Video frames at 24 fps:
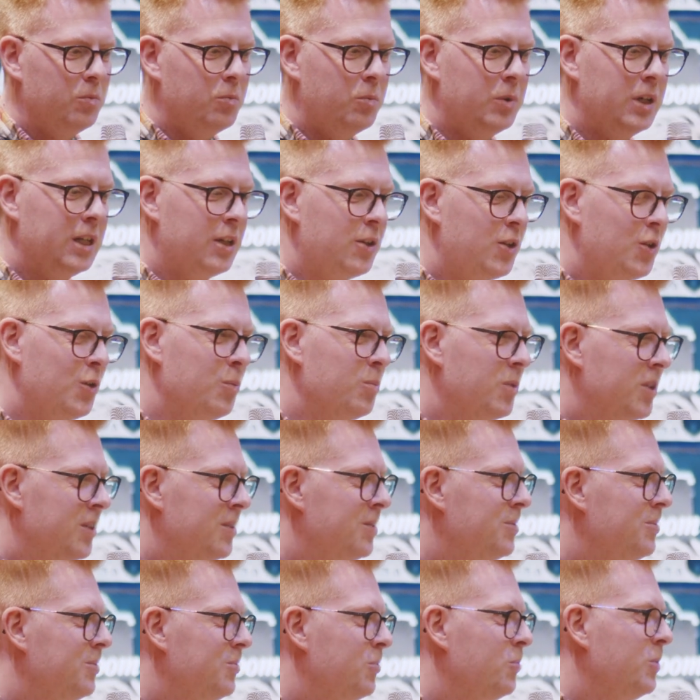we're
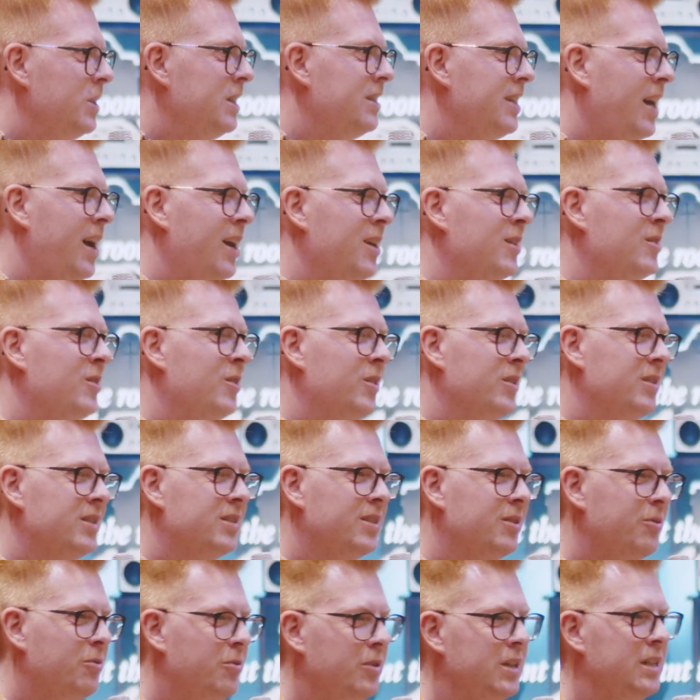human. We tend not
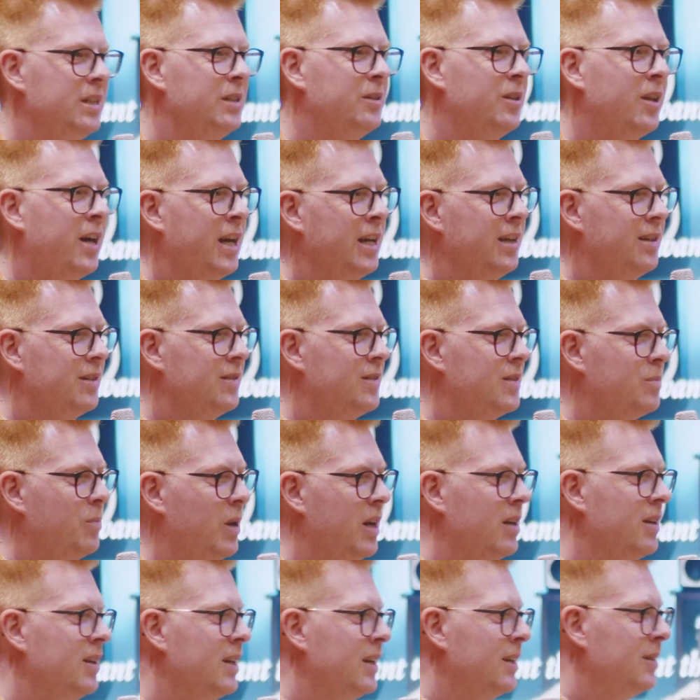to really like
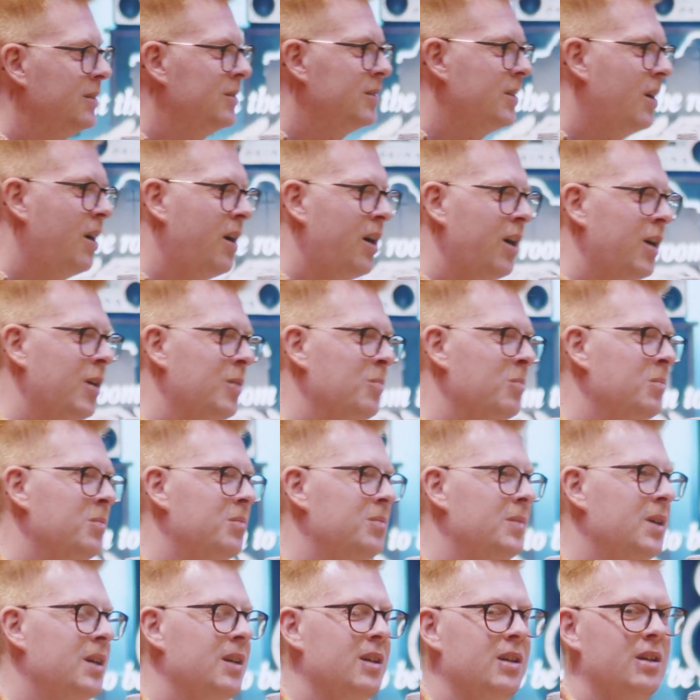spending time
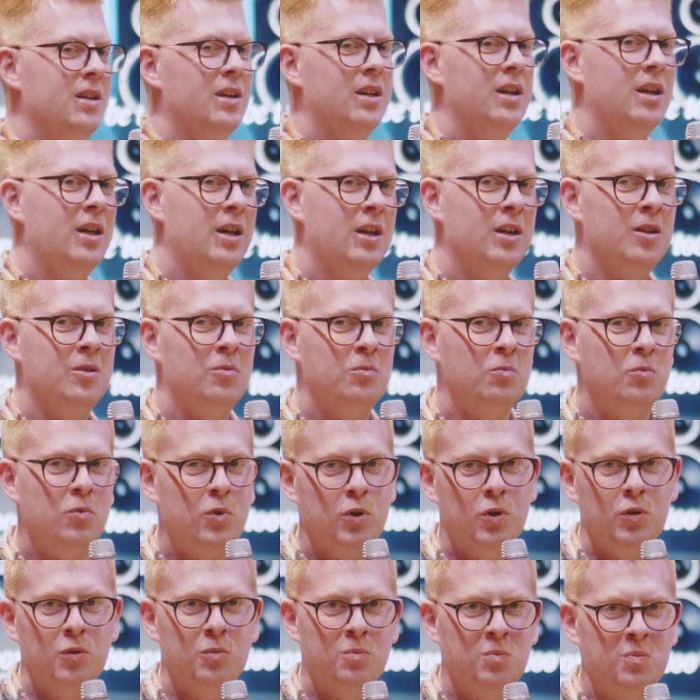in
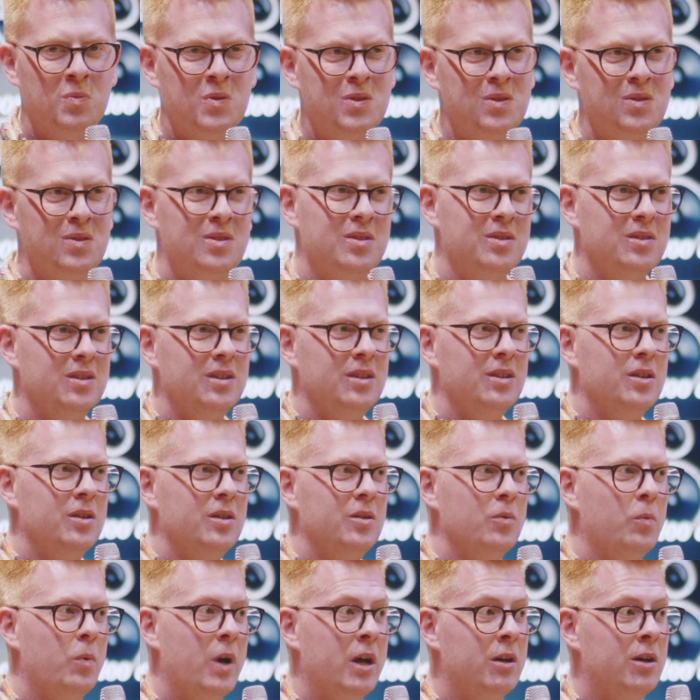rooms
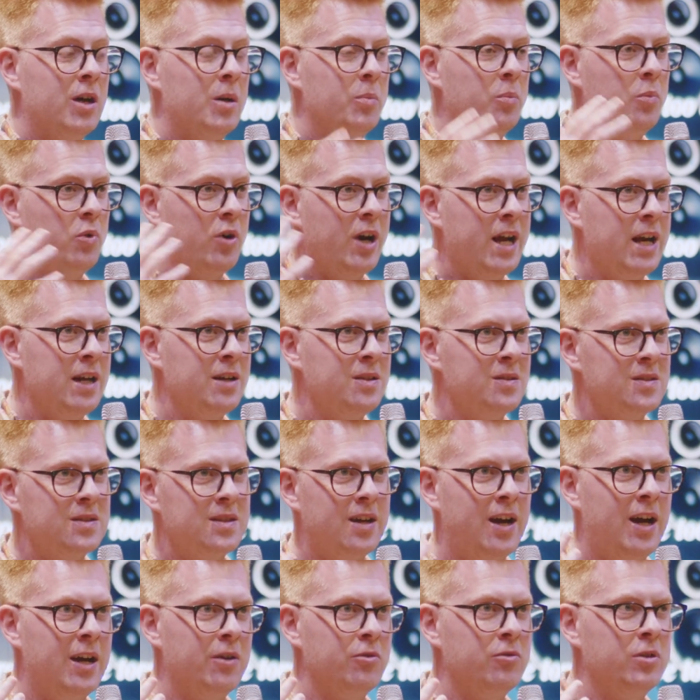where our brains
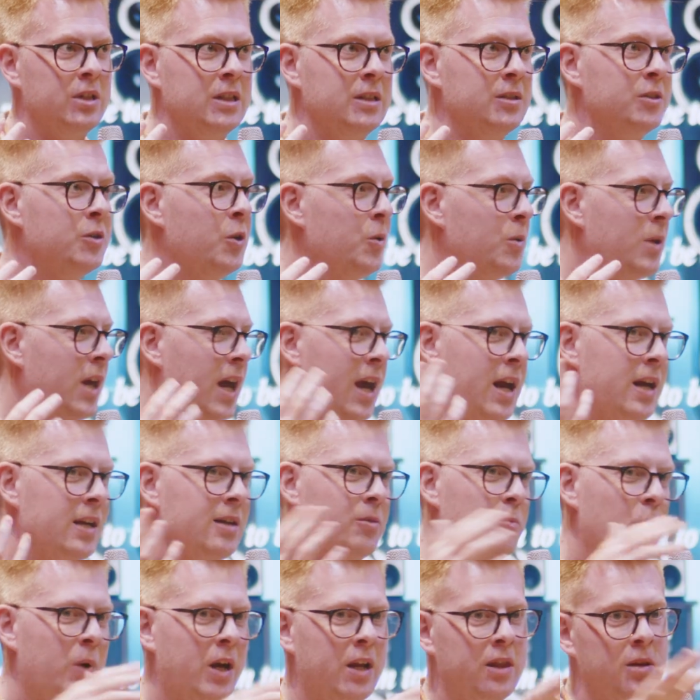can't really
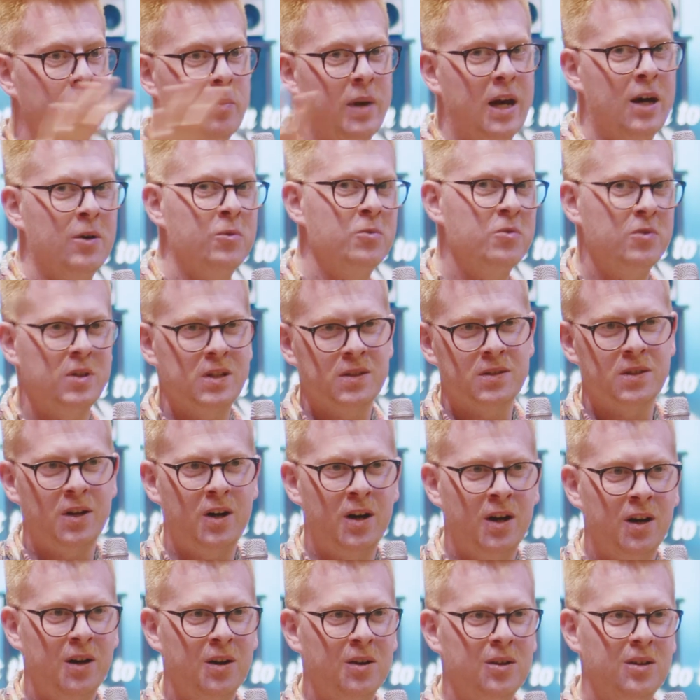locate where the boundaries
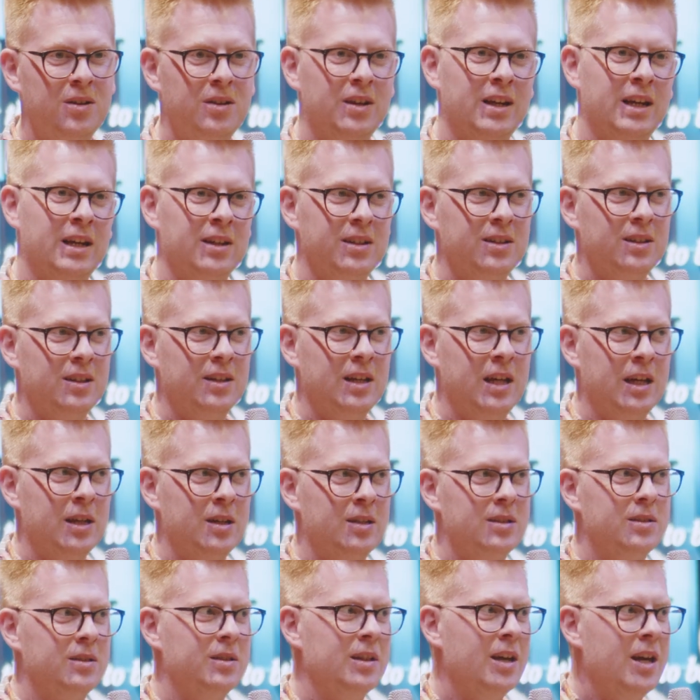are. It
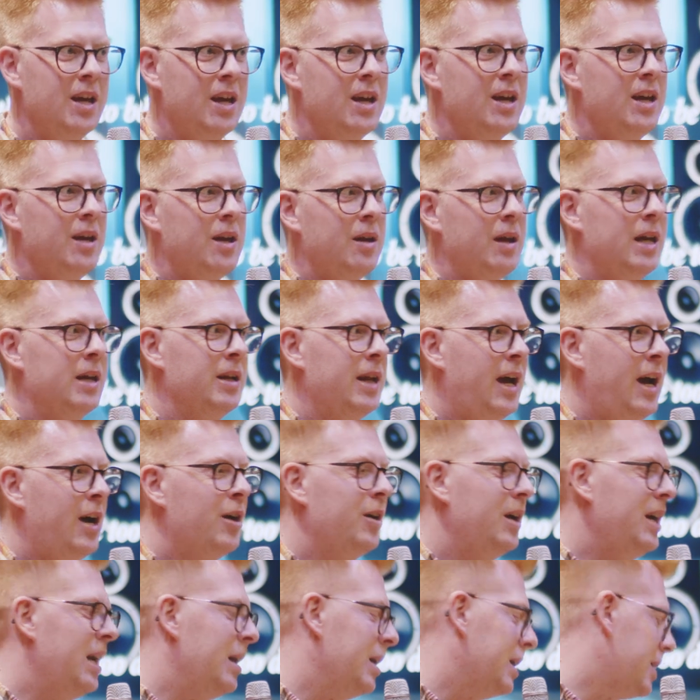it it
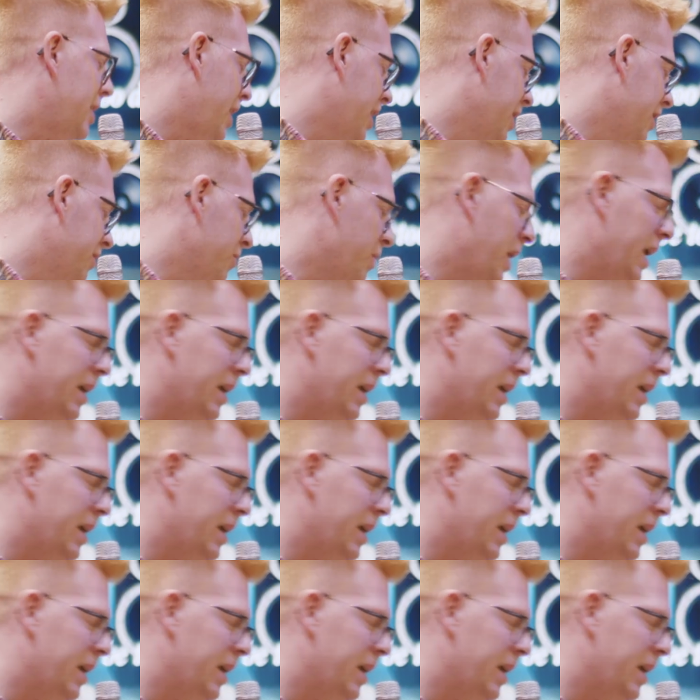it kind of